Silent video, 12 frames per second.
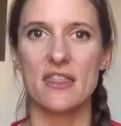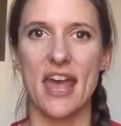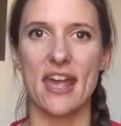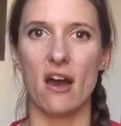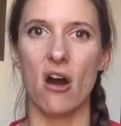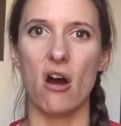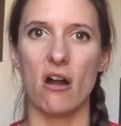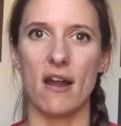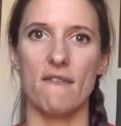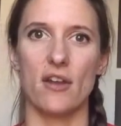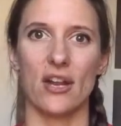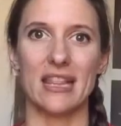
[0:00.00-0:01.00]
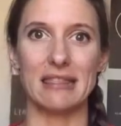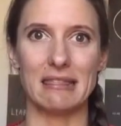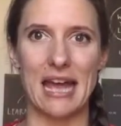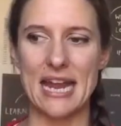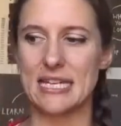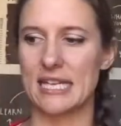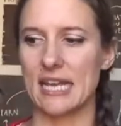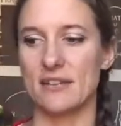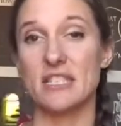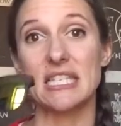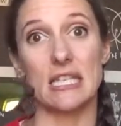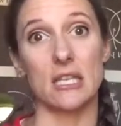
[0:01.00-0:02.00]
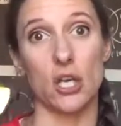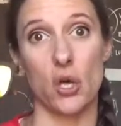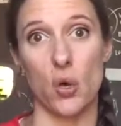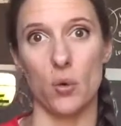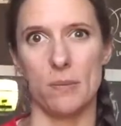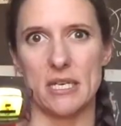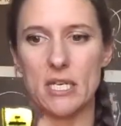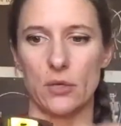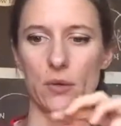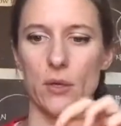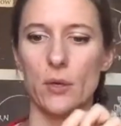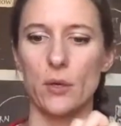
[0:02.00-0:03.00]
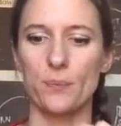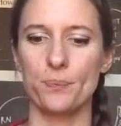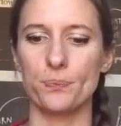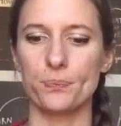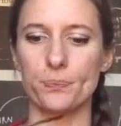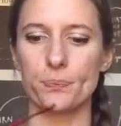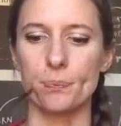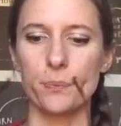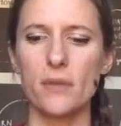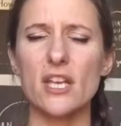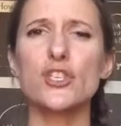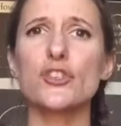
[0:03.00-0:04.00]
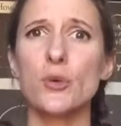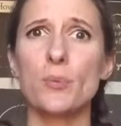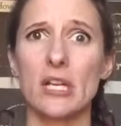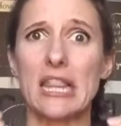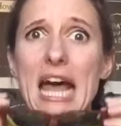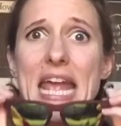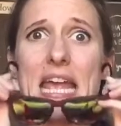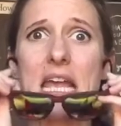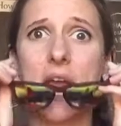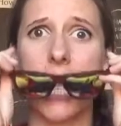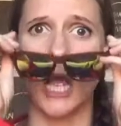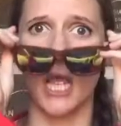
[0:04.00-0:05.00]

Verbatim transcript: They are a very light kind of silicone material, super light.